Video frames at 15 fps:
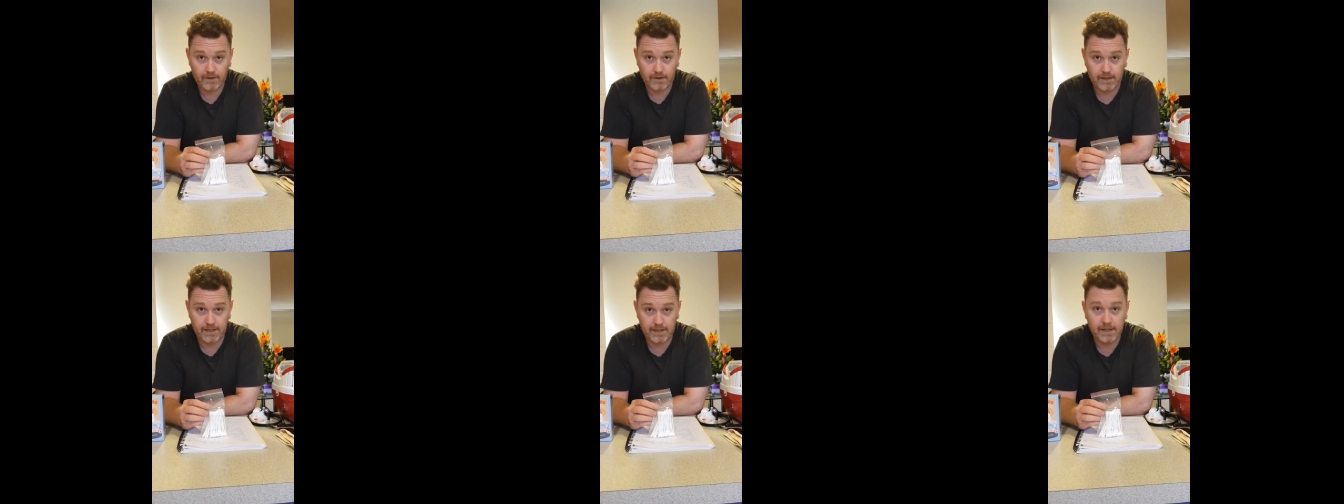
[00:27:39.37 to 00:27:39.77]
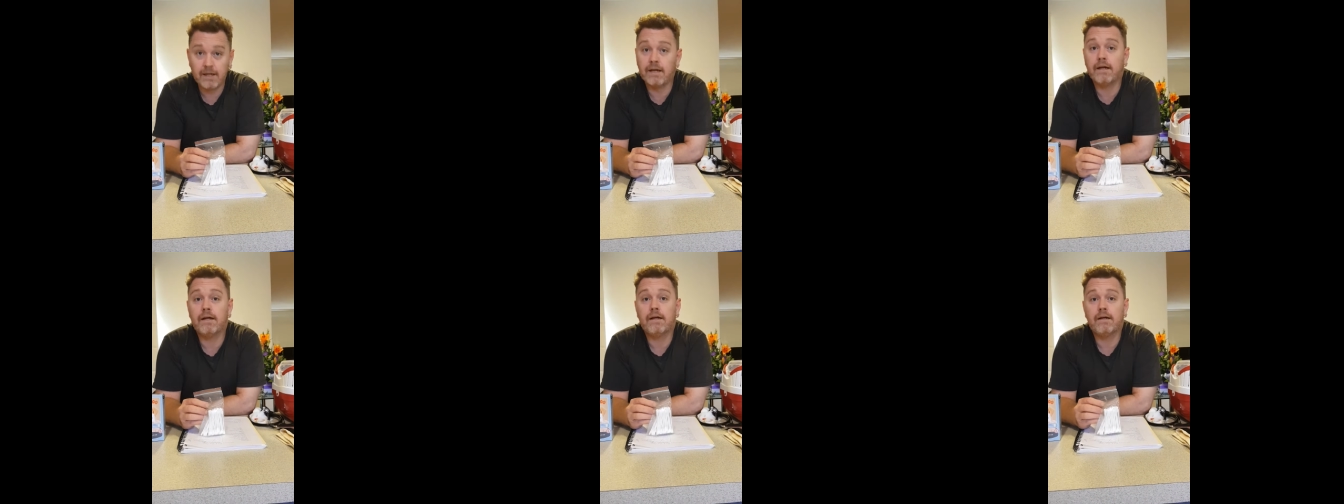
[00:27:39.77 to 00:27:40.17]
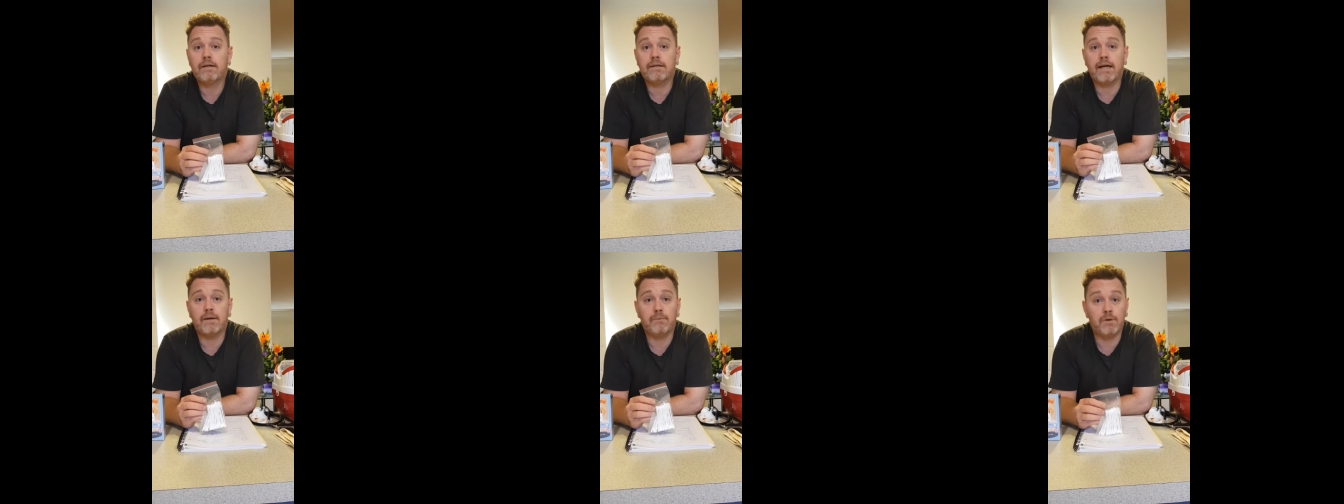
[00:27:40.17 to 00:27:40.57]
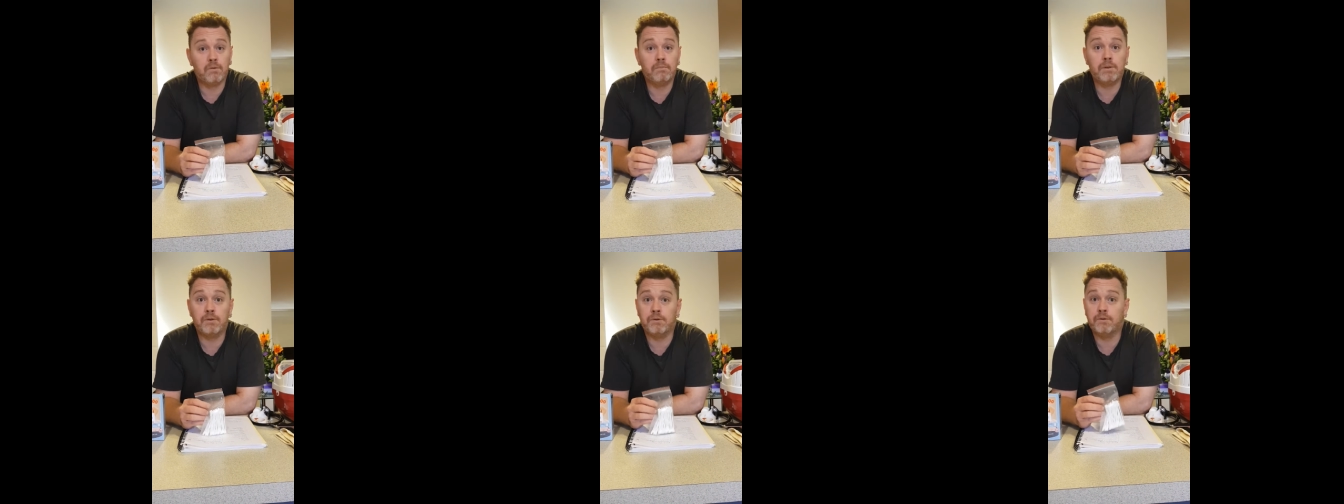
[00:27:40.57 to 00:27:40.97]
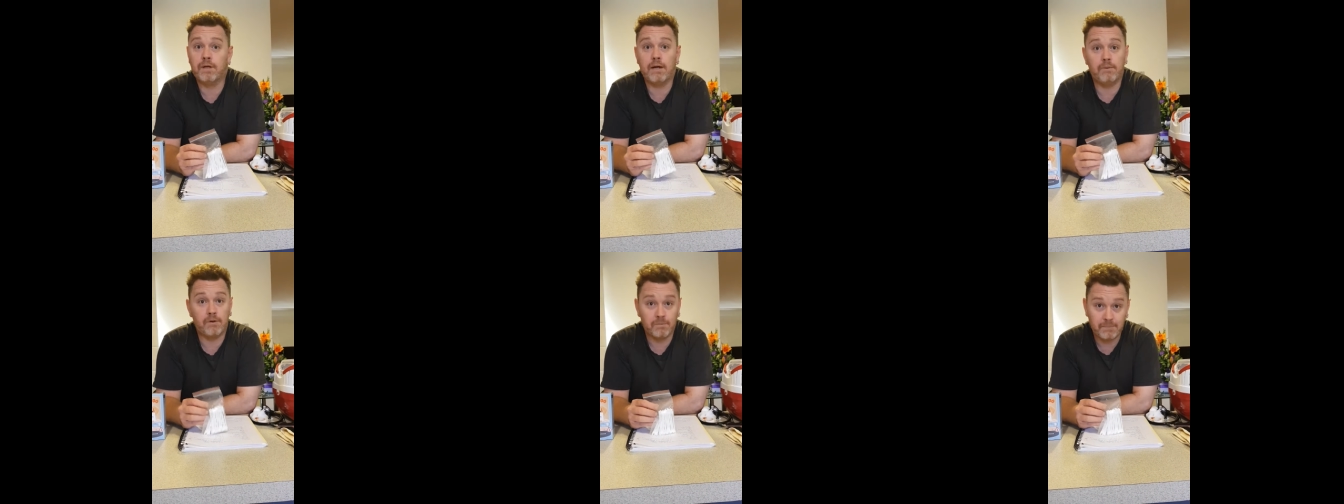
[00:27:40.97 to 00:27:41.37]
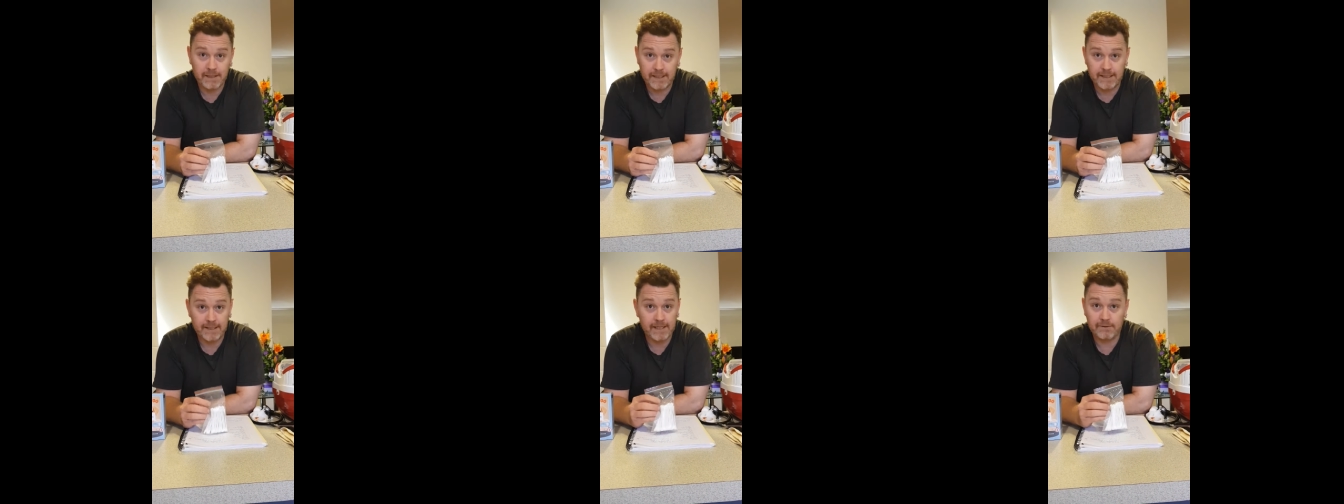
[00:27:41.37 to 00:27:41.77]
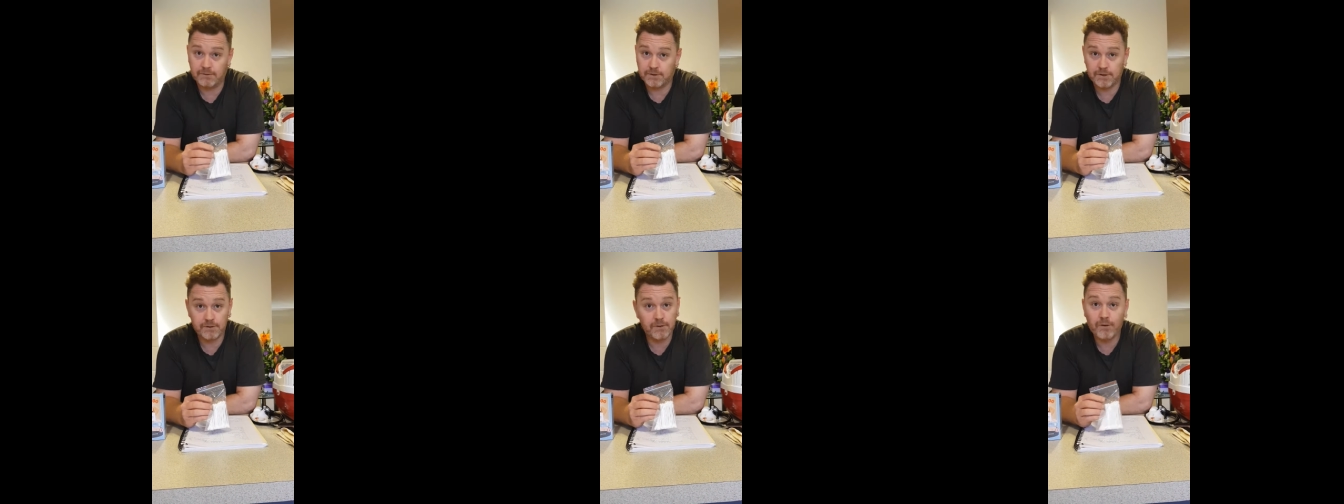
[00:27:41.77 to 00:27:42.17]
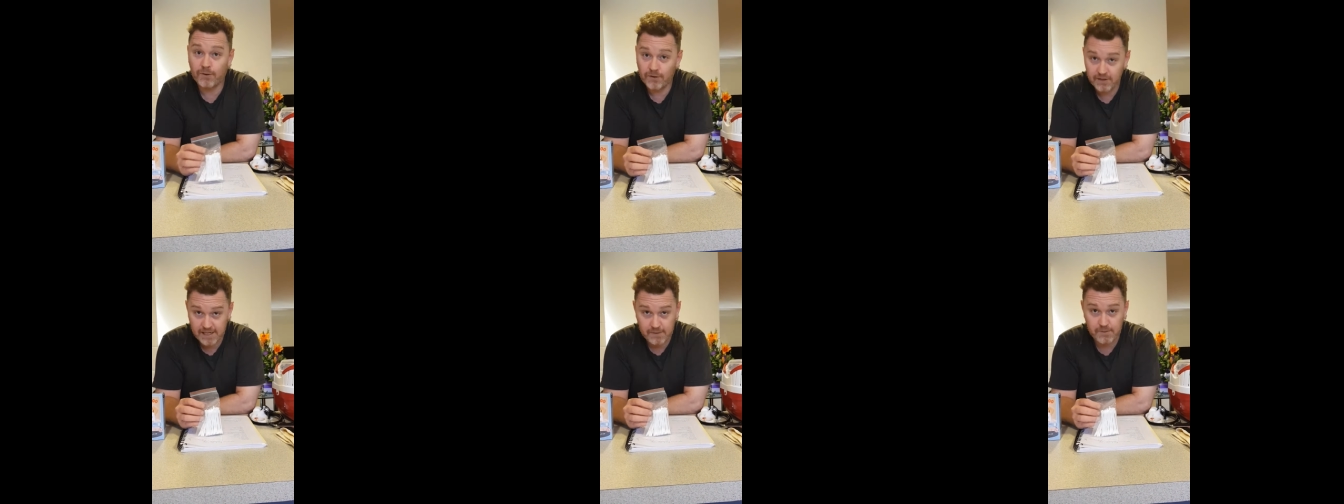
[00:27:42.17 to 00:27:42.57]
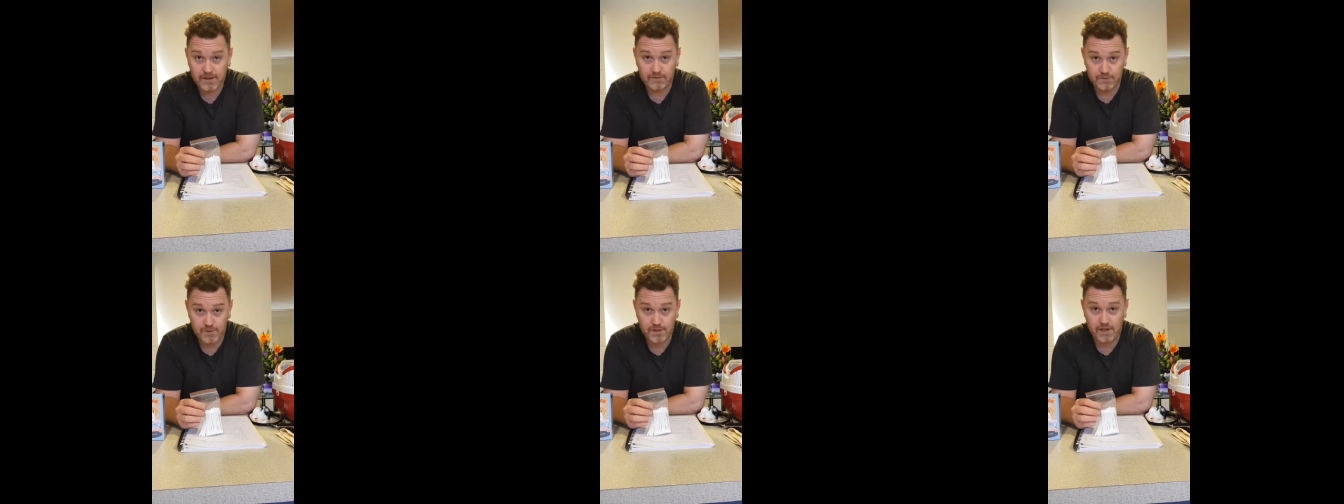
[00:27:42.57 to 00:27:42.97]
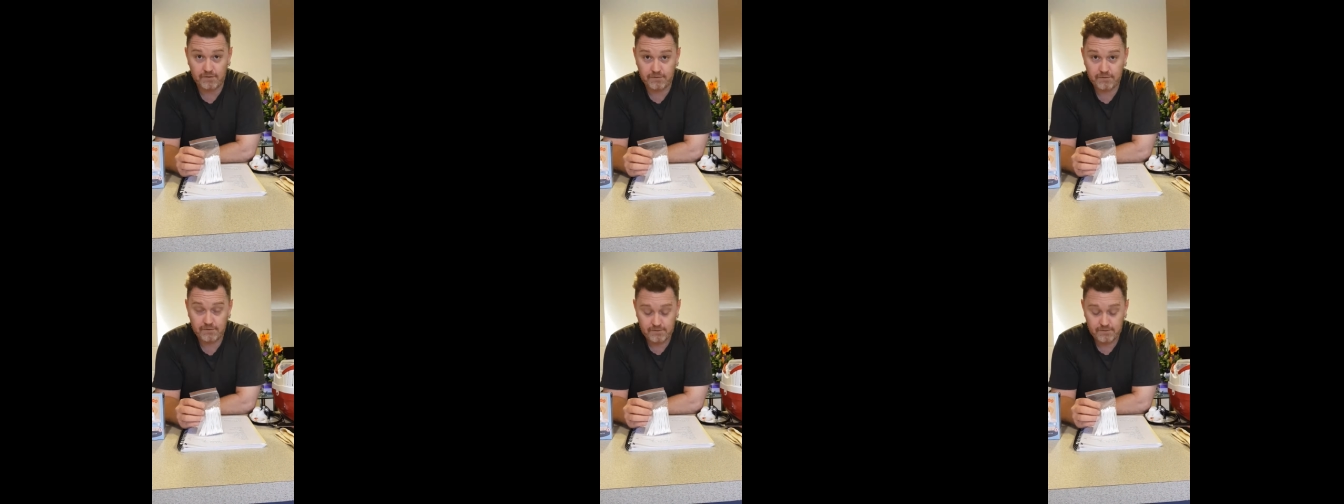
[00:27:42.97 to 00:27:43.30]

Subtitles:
Okay, they will poo, they will pee, they will do all of that wonderful stuff.